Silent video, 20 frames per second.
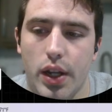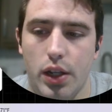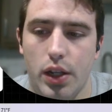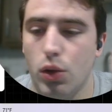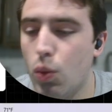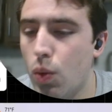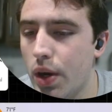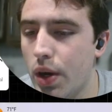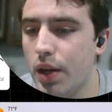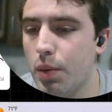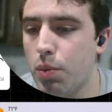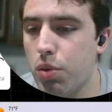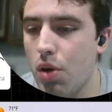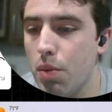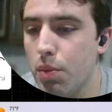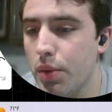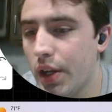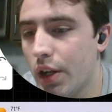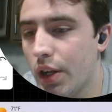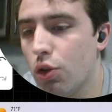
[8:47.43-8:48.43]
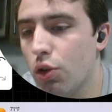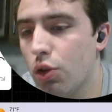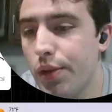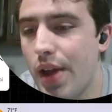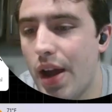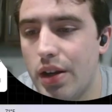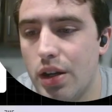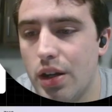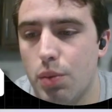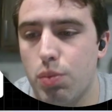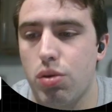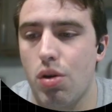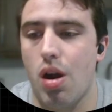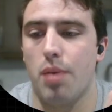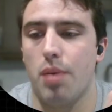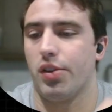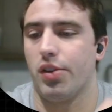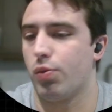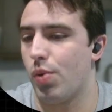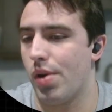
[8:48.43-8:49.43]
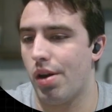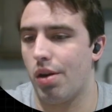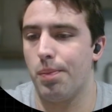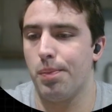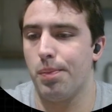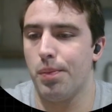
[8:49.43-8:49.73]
And you'll want to probably include that in your prompt as well.